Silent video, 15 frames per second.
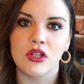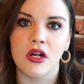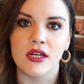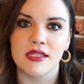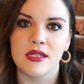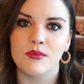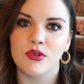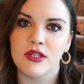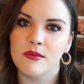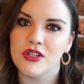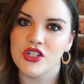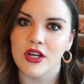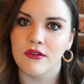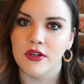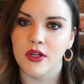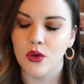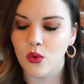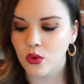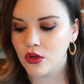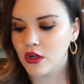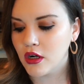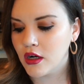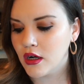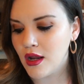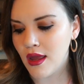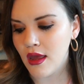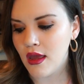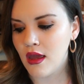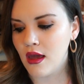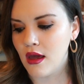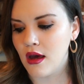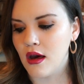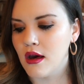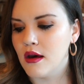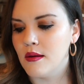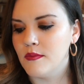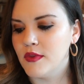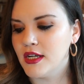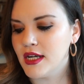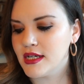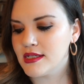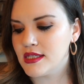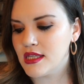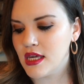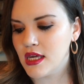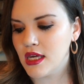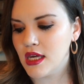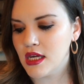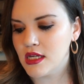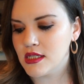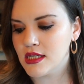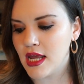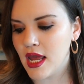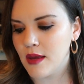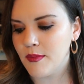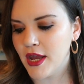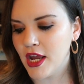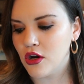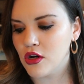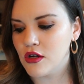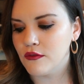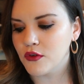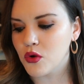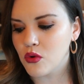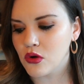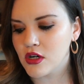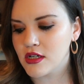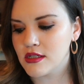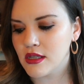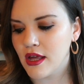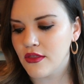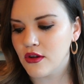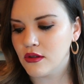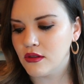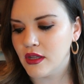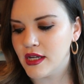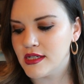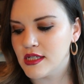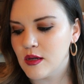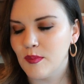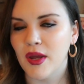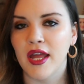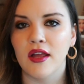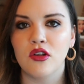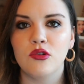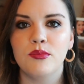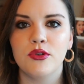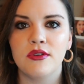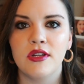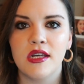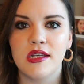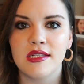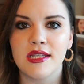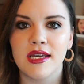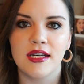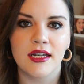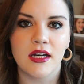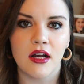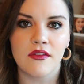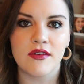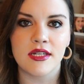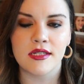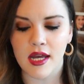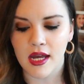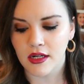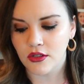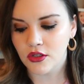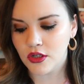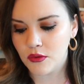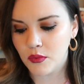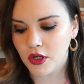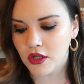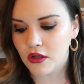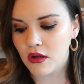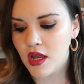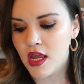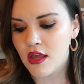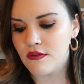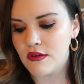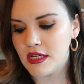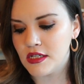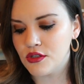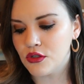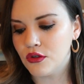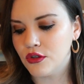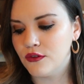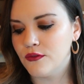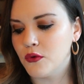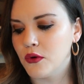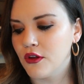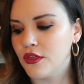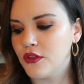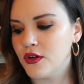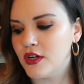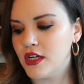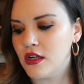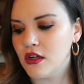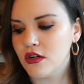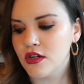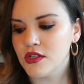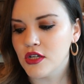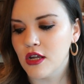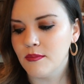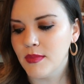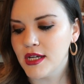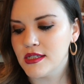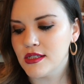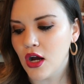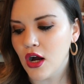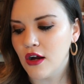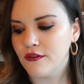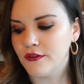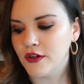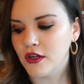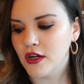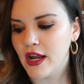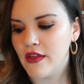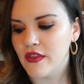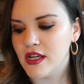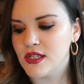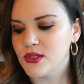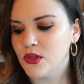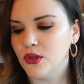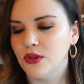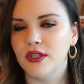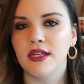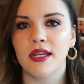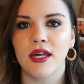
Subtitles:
closet pretty much every quarter. The next thing is a pair of Corks leather lace-up ankle booties, I got these at Goodwill. These sold for $30 on best offer, and they sold in